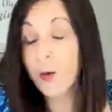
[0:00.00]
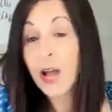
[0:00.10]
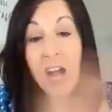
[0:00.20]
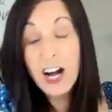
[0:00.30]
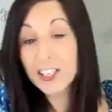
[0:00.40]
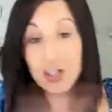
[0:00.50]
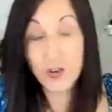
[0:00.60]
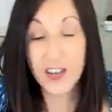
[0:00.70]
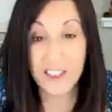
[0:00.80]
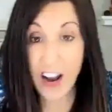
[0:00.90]
We all got a
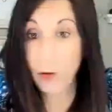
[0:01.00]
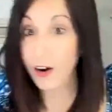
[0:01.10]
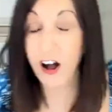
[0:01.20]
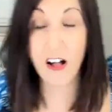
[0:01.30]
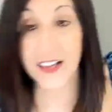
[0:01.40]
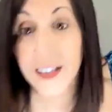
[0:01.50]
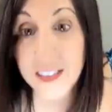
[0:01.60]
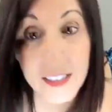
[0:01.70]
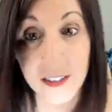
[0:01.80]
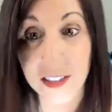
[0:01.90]
story of how we're all
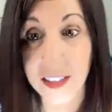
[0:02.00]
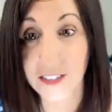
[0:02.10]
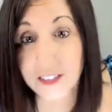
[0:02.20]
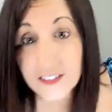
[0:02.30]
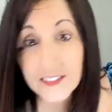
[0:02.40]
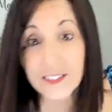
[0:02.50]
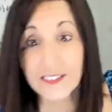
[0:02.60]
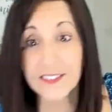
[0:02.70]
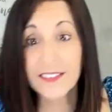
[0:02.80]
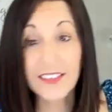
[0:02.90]
in here together.
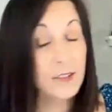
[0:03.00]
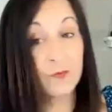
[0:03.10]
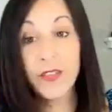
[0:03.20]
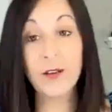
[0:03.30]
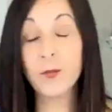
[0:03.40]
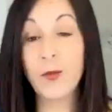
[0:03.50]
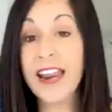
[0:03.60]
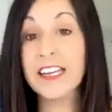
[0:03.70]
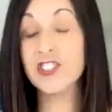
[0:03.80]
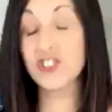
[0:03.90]
And they they
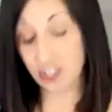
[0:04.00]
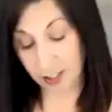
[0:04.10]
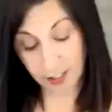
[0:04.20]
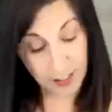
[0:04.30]
range.